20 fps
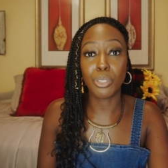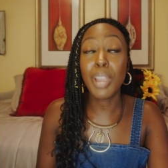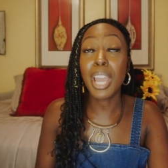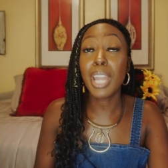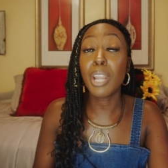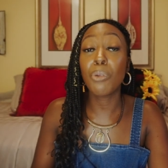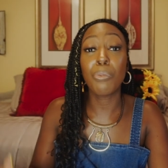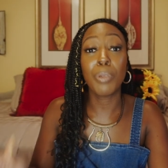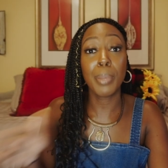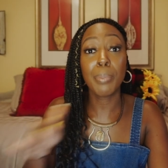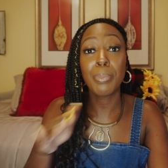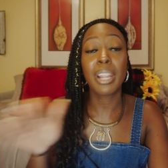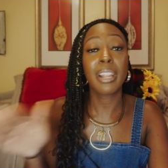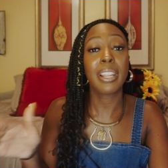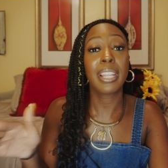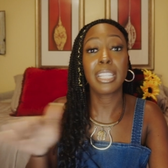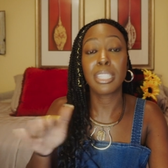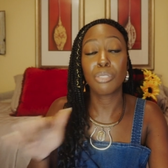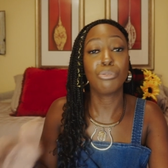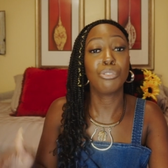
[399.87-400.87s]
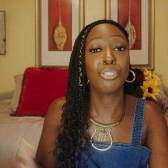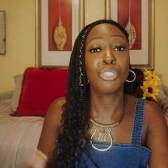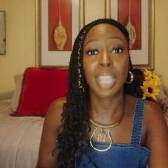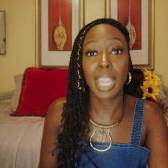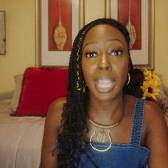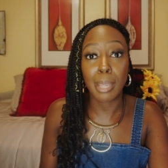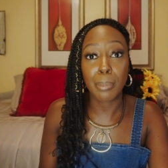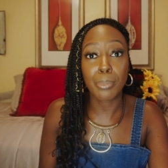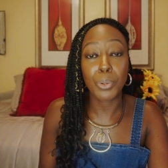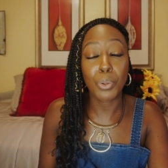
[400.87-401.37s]
You gotta whip her into
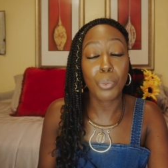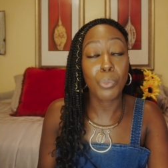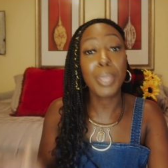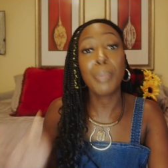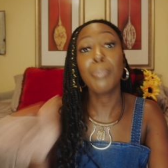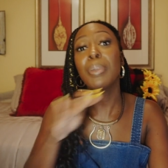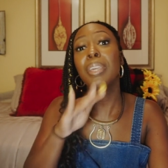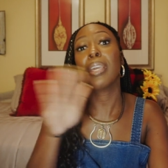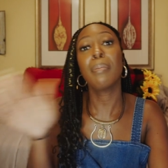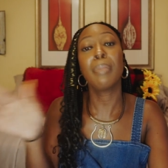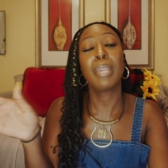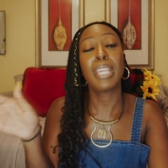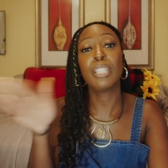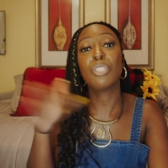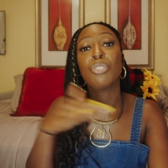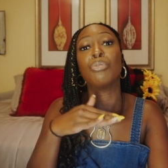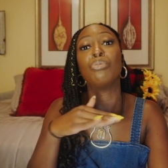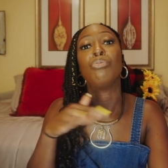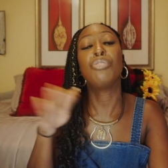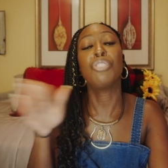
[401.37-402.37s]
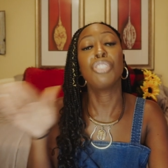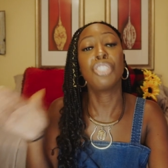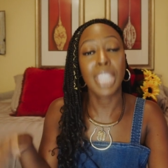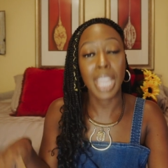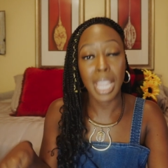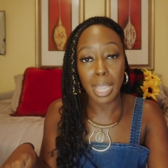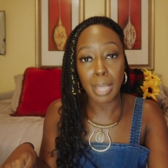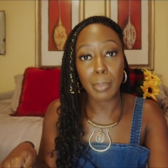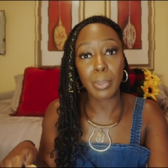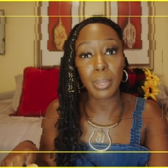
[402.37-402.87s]
shape. Whip him into
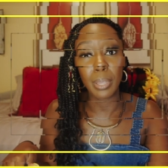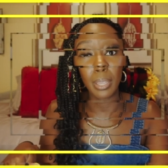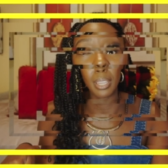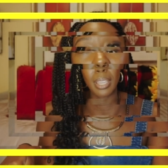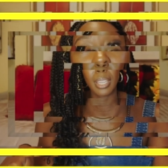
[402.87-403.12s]
shape.